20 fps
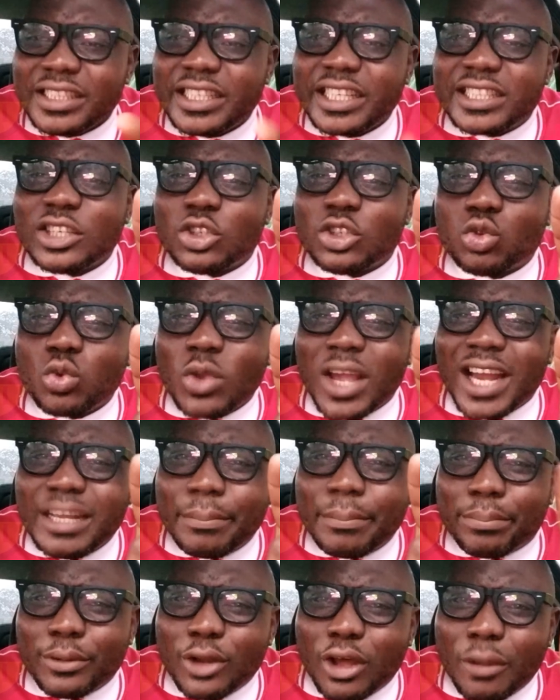This is where
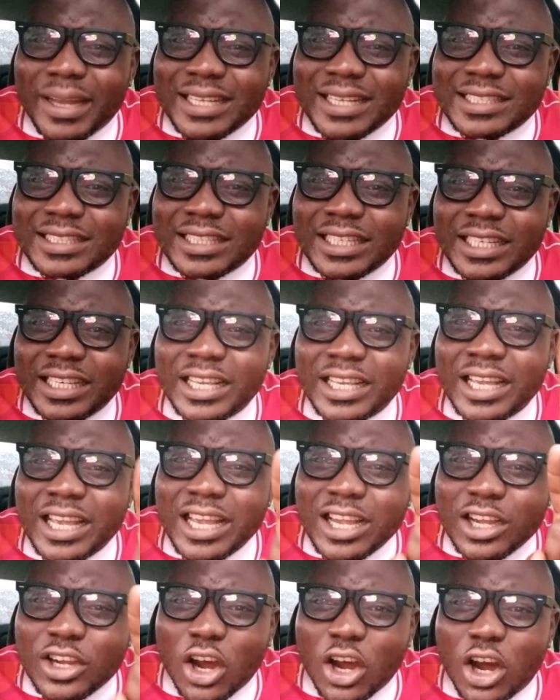diplomacy
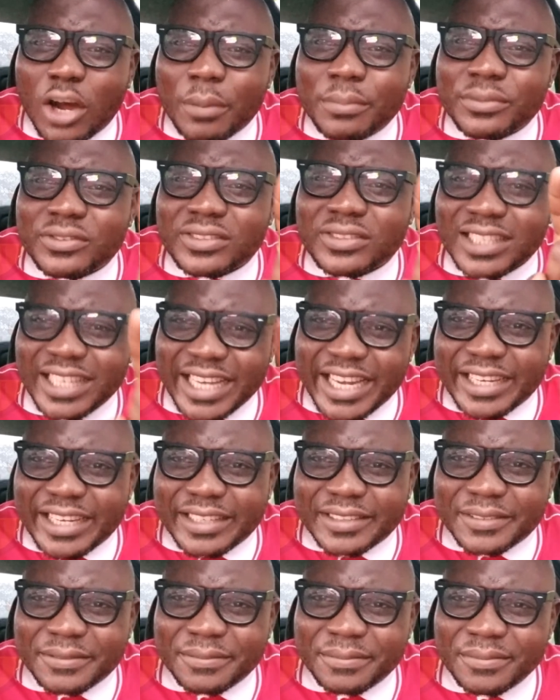comes
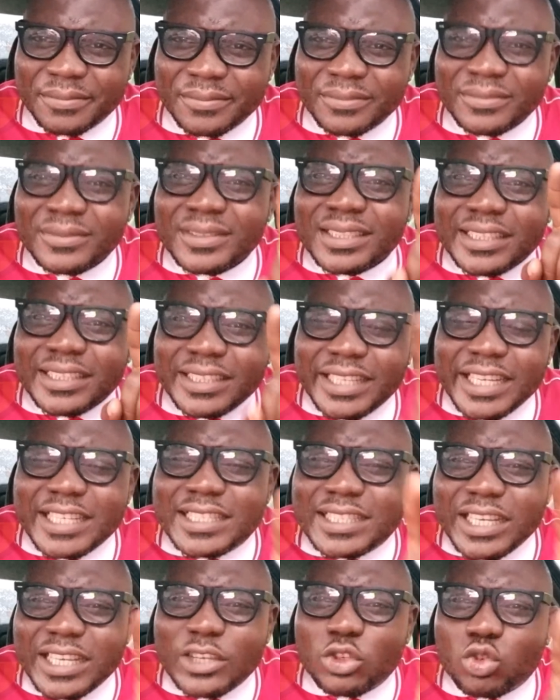in.
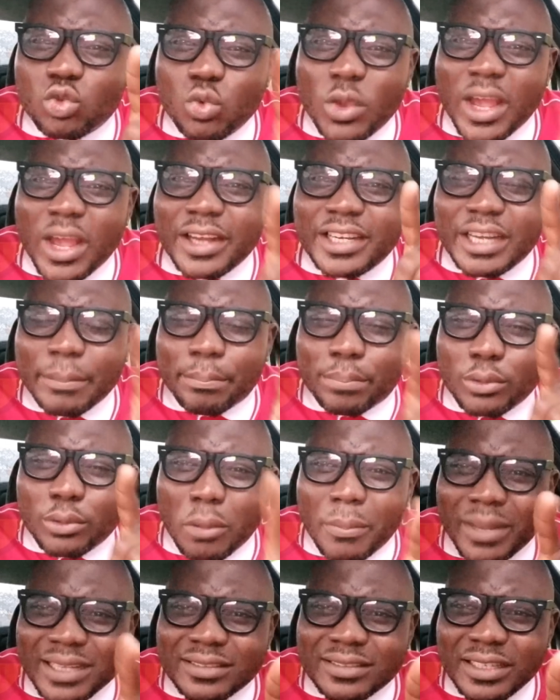This is where
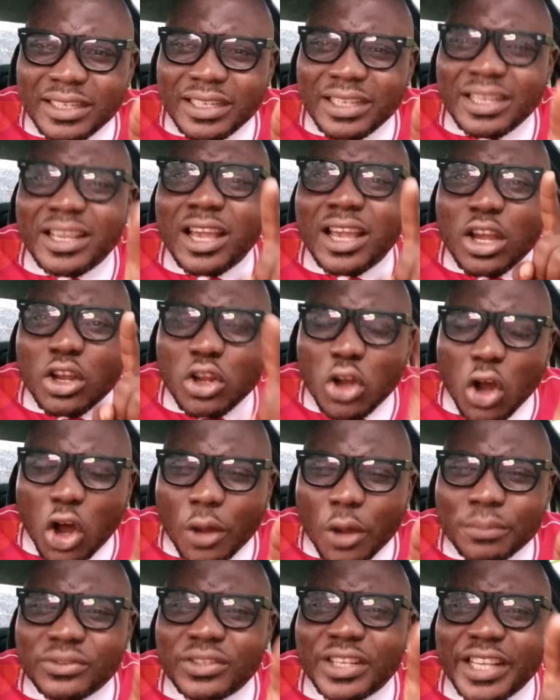diplomacy
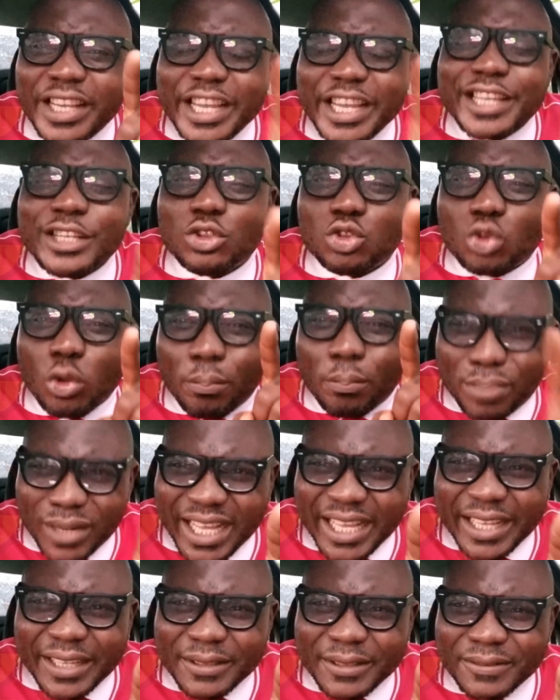comes into
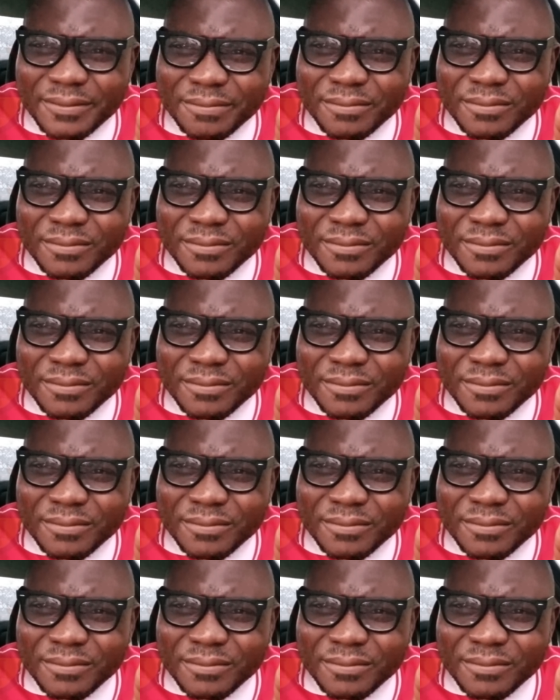play.